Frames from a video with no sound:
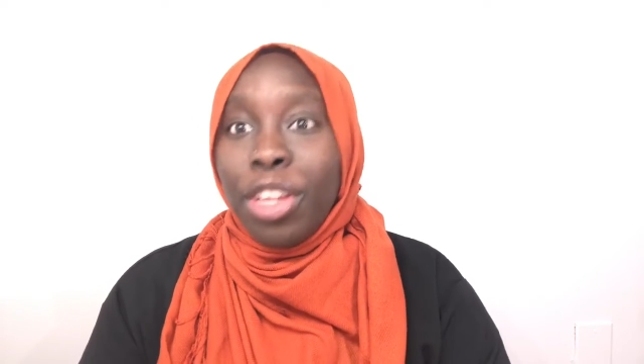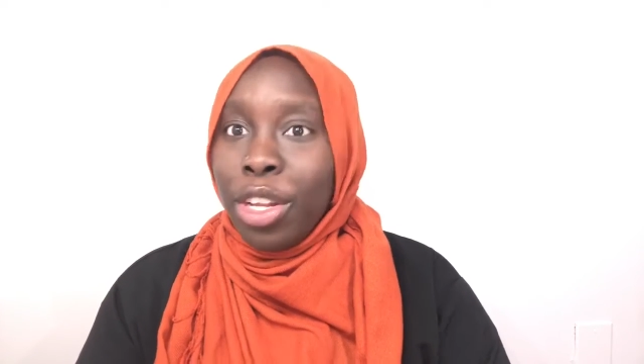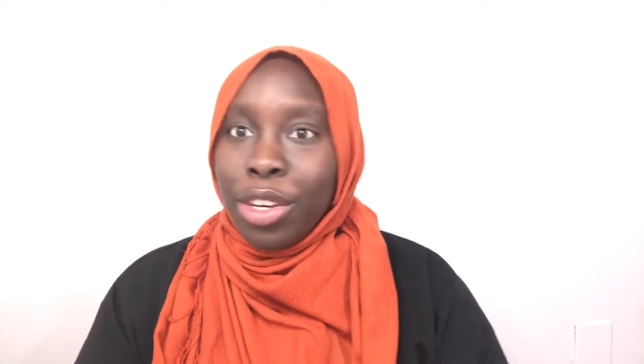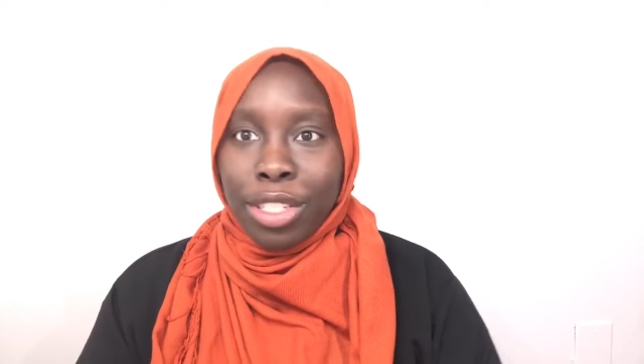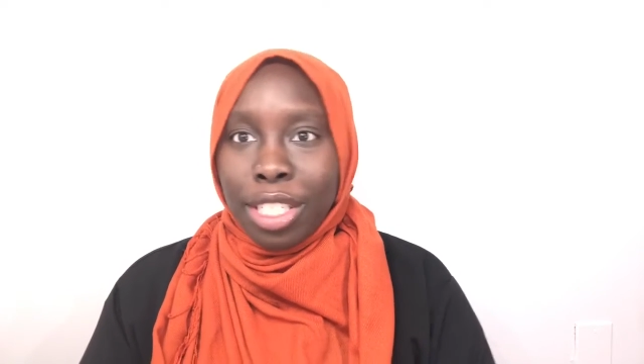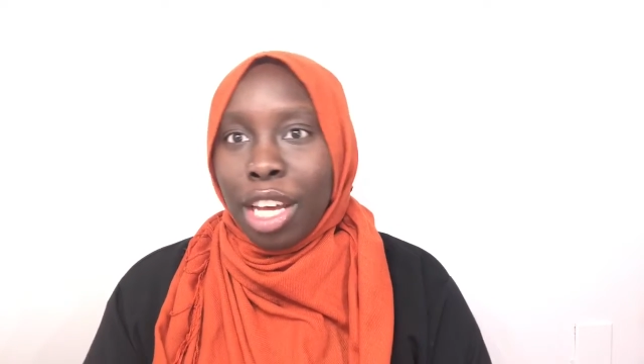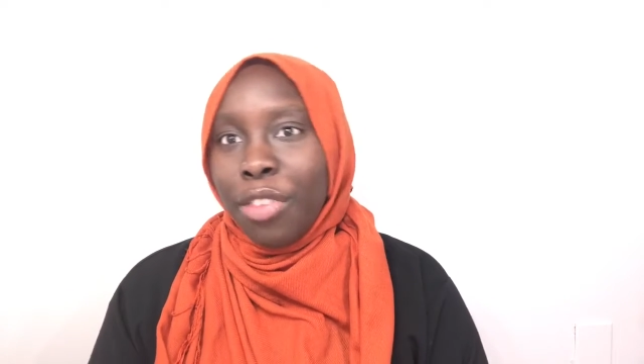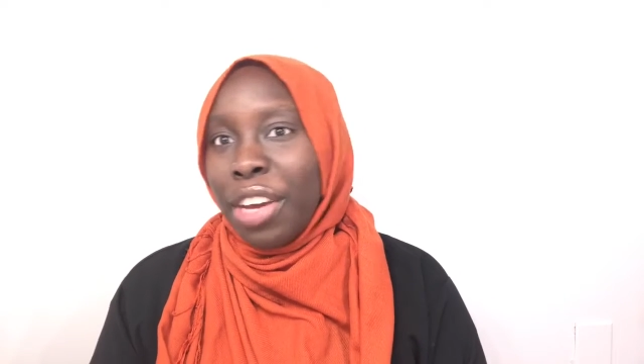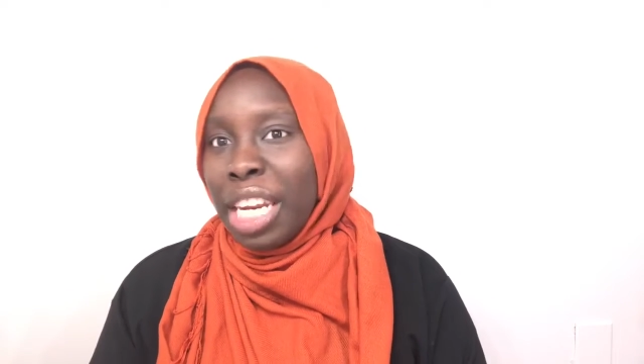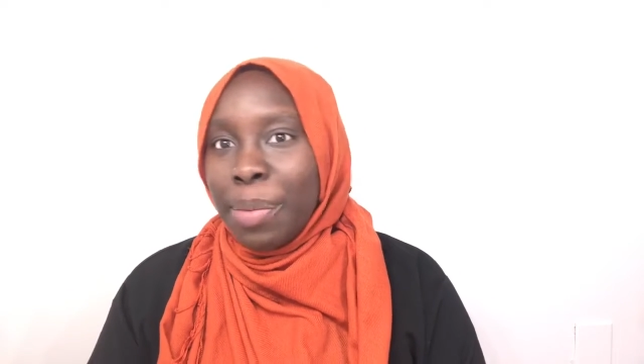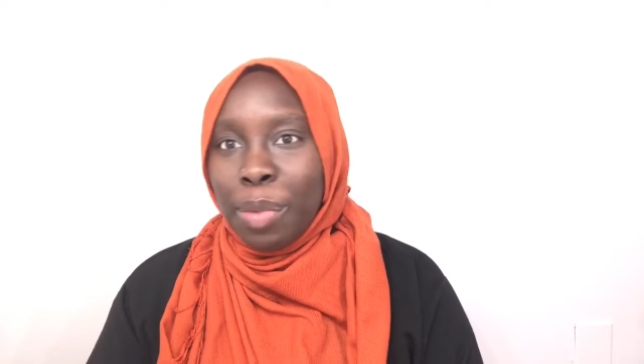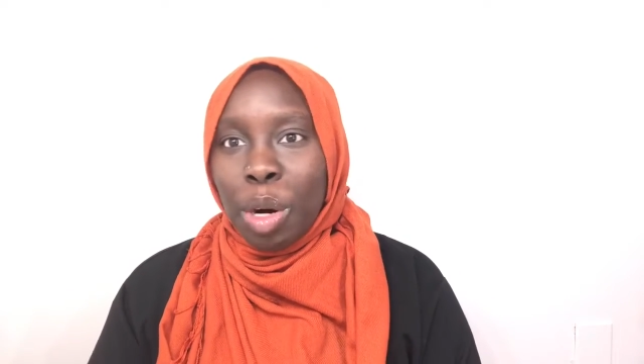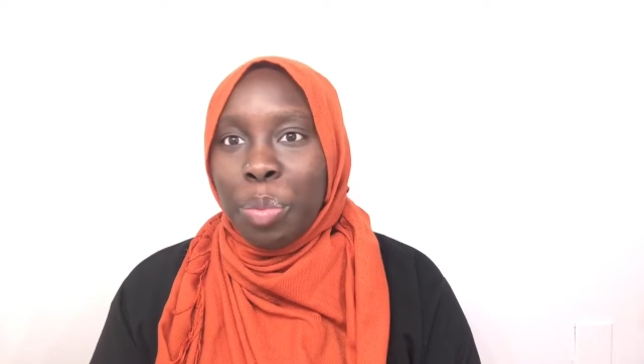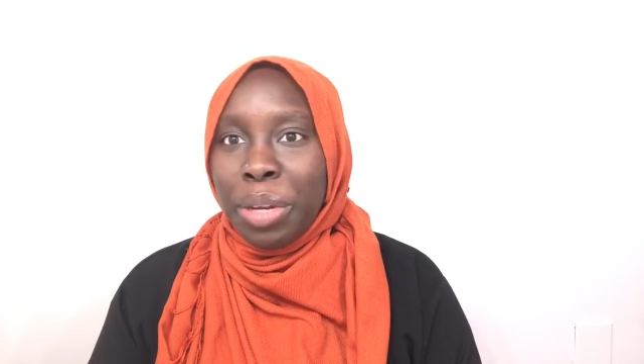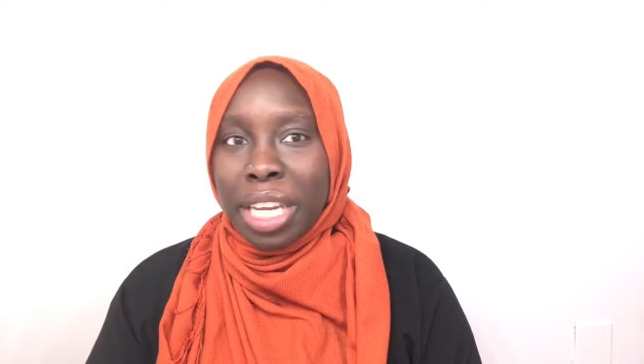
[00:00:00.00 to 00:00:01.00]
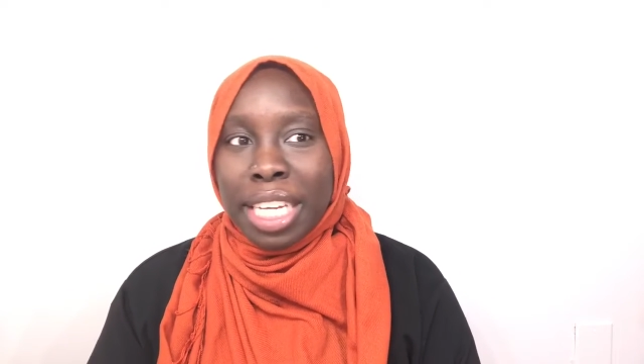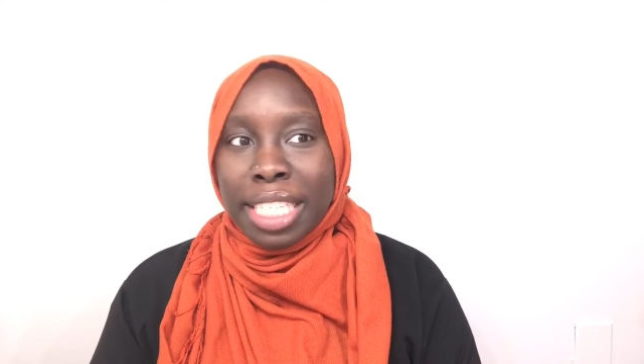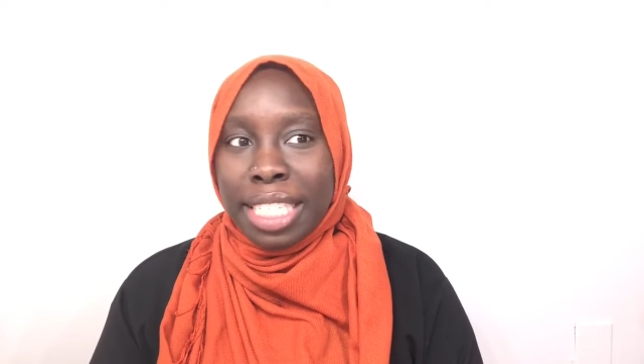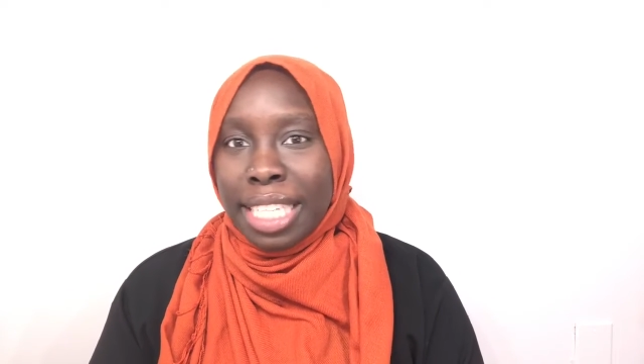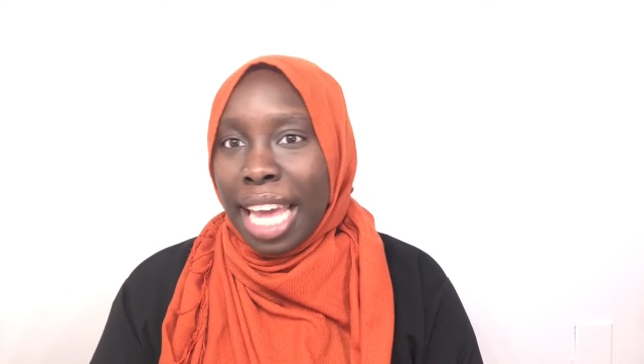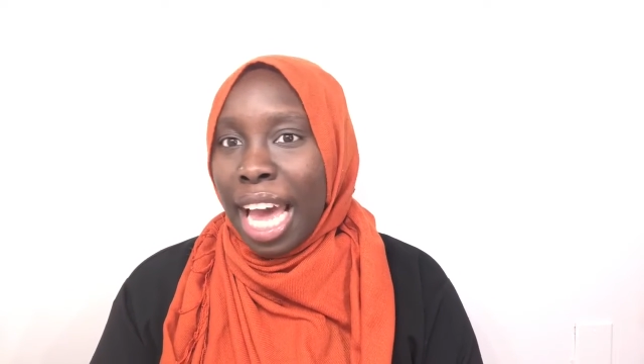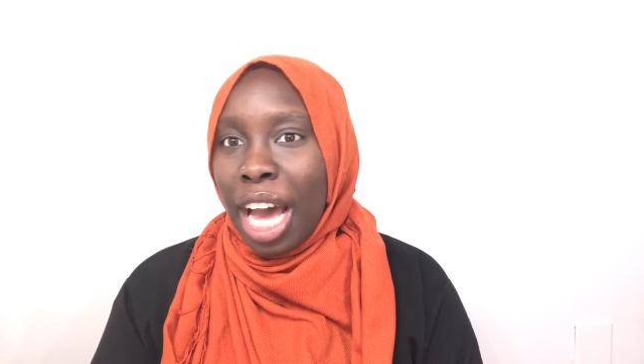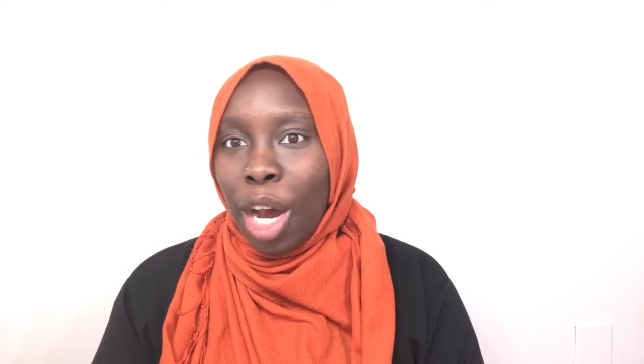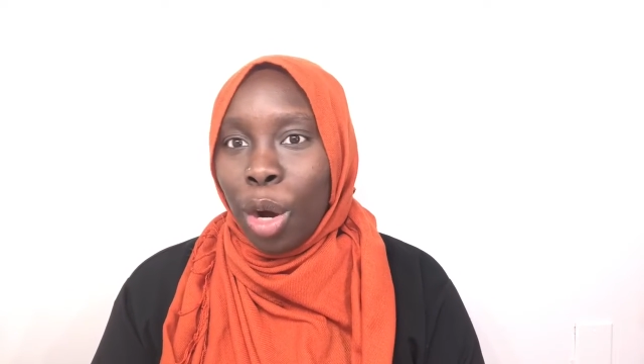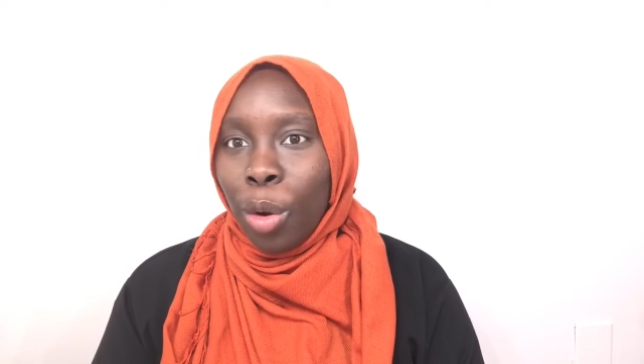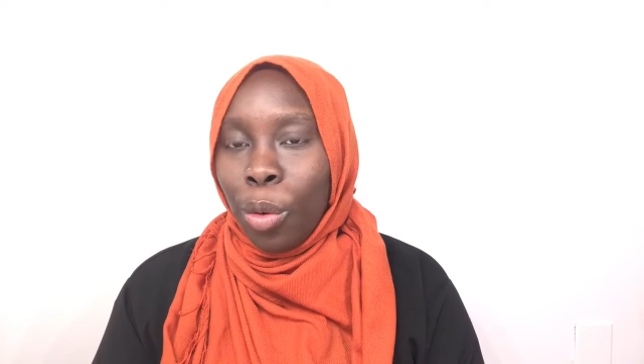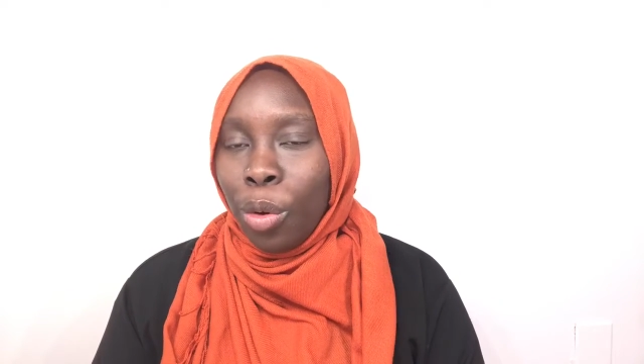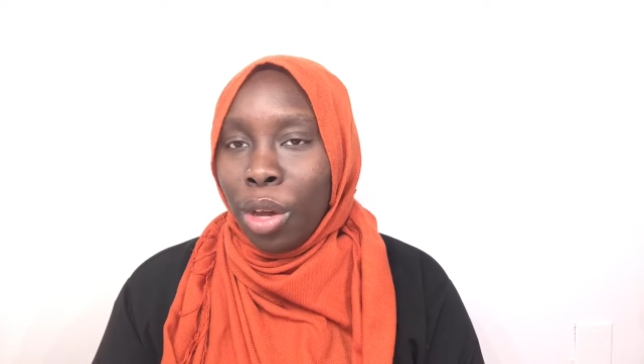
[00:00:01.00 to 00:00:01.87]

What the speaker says: yourself anymore because now